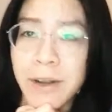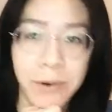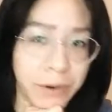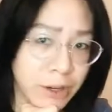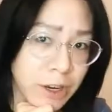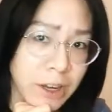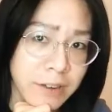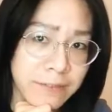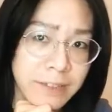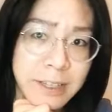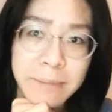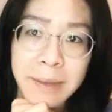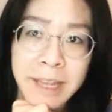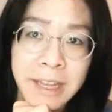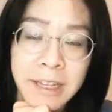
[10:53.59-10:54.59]
or Ko-Fi
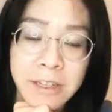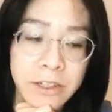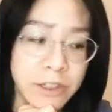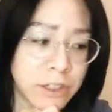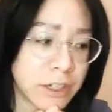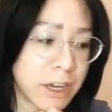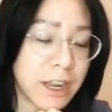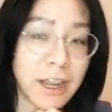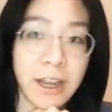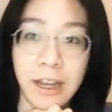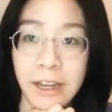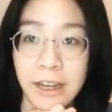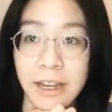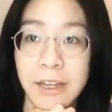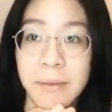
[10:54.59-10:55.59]
page.
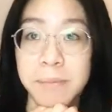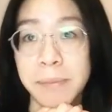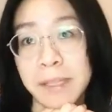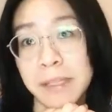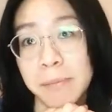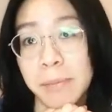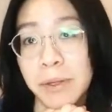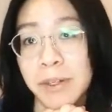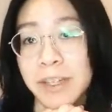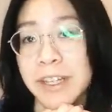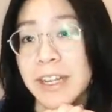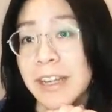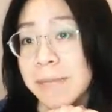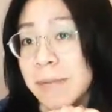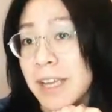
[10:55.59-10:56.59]
I bit the bullet
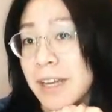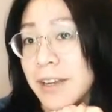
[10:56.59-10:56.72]
and made